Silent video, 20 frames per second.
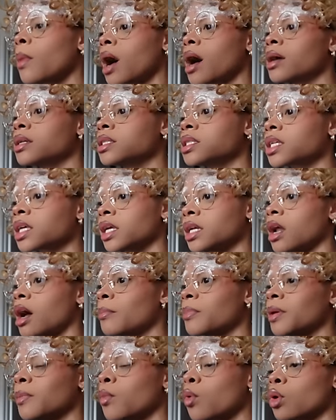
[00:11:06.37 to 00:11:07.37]
mods
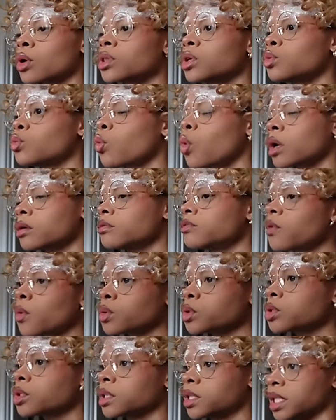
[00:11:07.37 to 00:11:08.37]
cannot be more than one
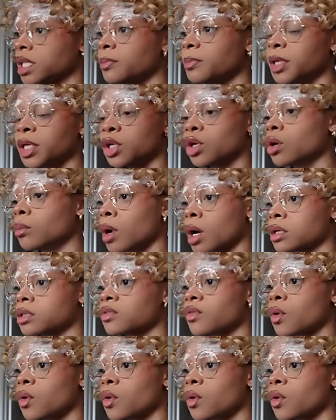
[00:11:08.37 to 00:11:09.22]
folder deep in your mods